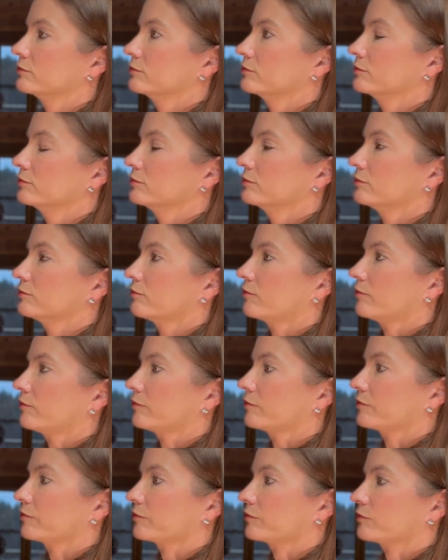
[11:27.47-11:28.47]

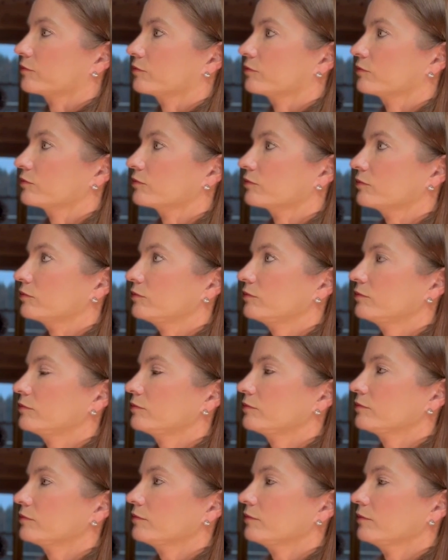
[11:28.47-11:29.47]

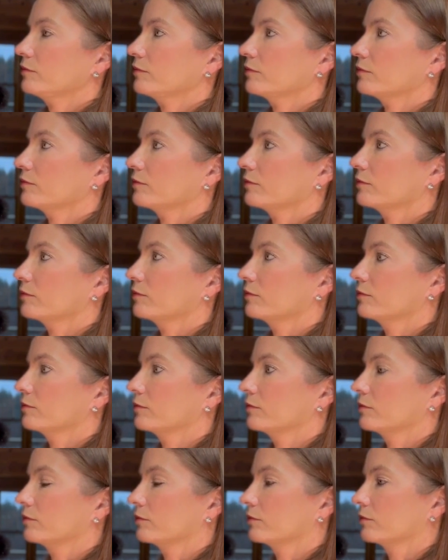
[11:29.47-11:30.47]

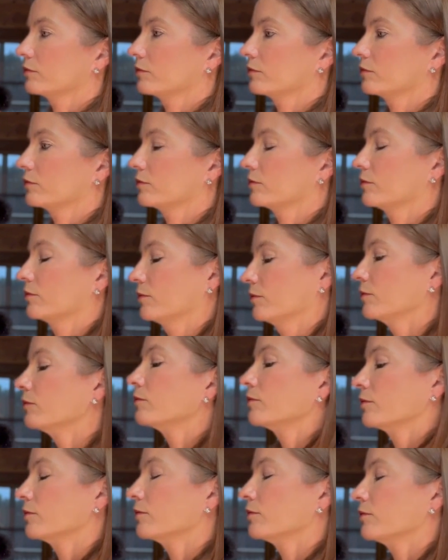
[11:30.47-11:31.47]

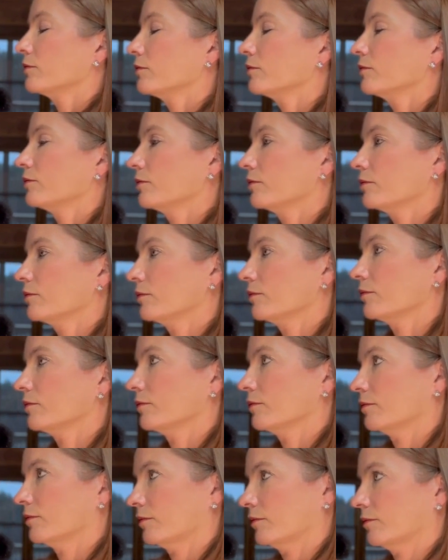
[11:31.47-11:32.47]

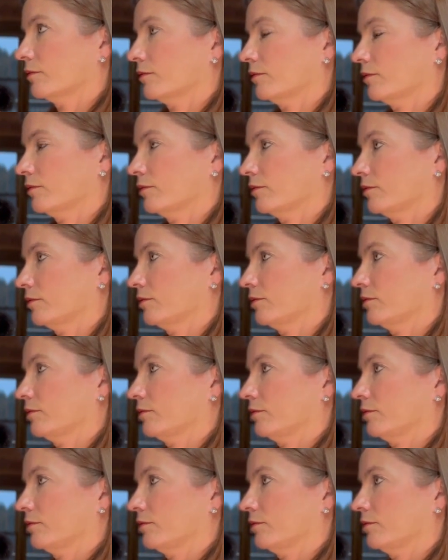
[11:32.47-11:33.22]
(not speaking)